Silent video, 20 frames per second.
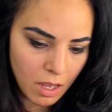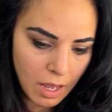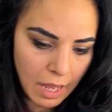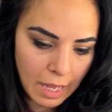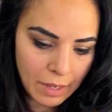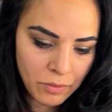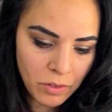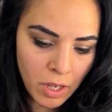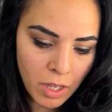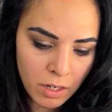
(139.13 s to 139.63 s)

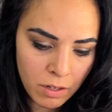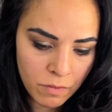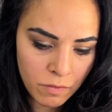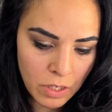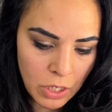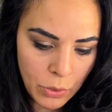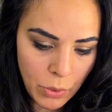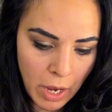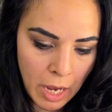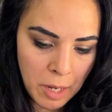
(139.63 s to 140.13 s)
I've got a
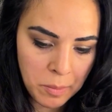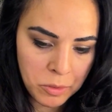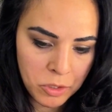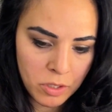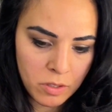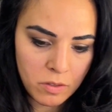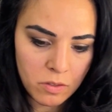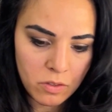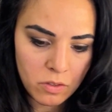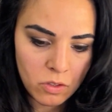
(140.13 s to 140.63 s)
few
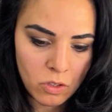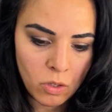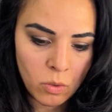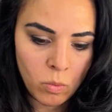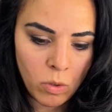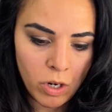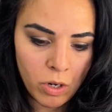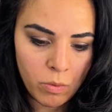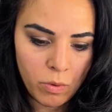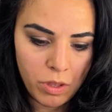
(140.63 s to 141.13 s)
options to
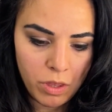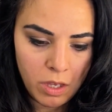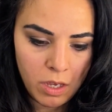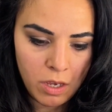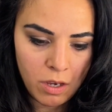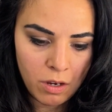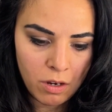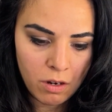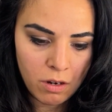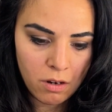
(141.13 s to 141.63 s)
work with
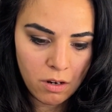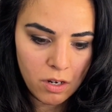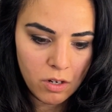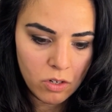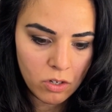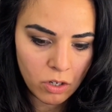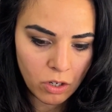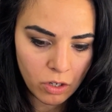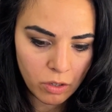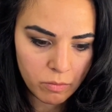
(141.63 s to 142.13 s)
here in
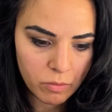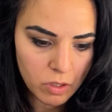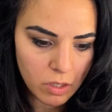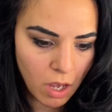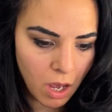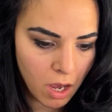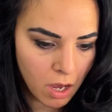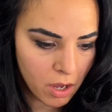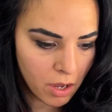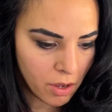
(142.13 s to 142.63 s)
terms
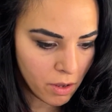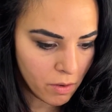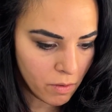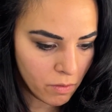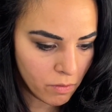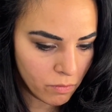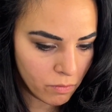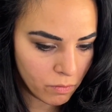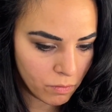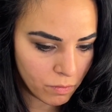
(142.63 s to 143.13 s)

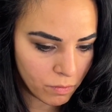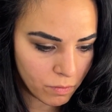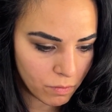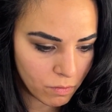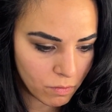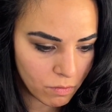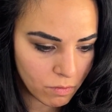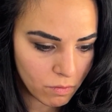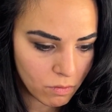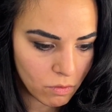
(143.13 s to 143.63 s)
of
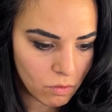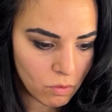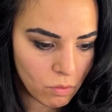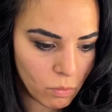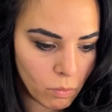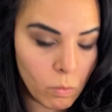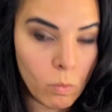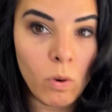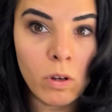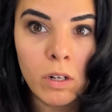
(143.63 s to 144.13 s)

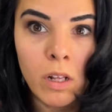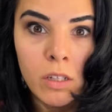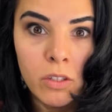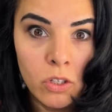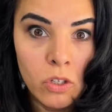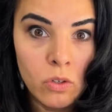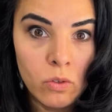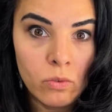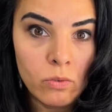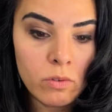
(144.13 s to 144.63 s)
what I'll
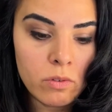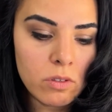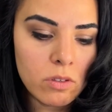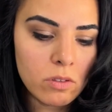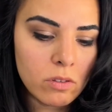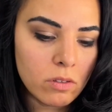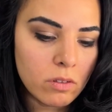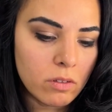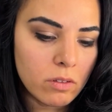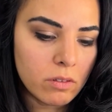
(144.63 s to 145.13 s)

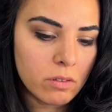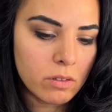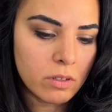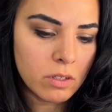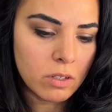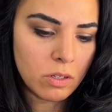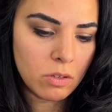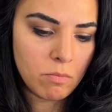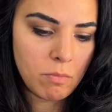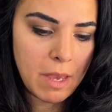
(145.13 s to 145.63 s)
use
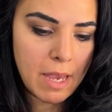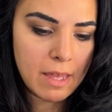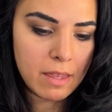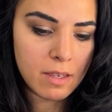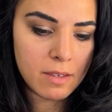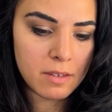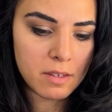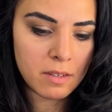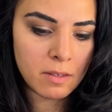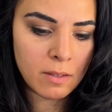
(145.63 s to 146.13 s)
to make
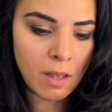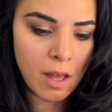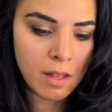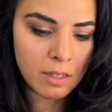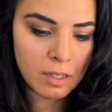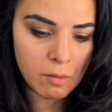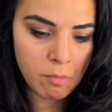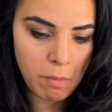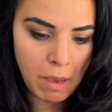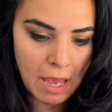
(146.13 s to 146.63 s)
this a
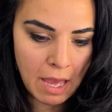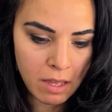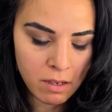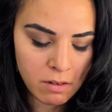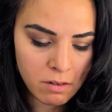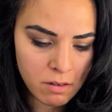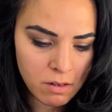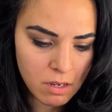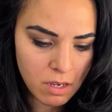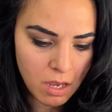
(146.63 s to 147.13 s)
solid
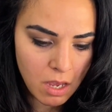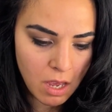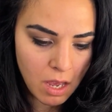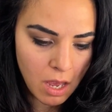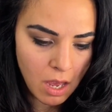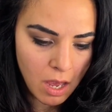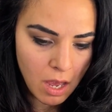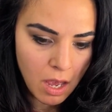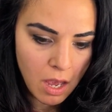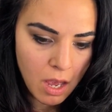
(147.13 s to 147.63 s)
band.
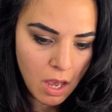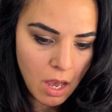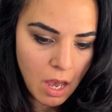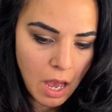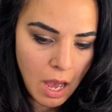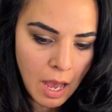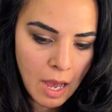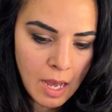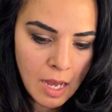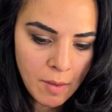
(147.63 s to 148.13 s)

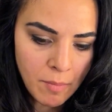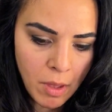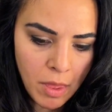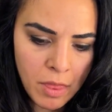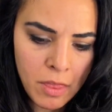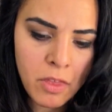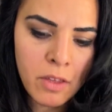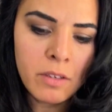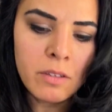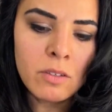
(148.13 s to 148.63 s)

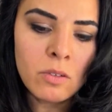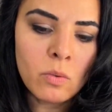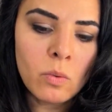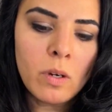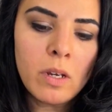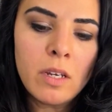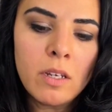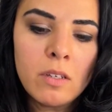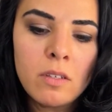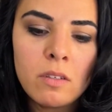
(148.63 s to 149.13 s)
This
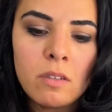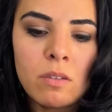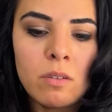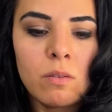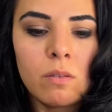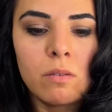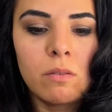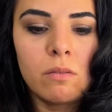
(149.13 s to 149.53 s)
was,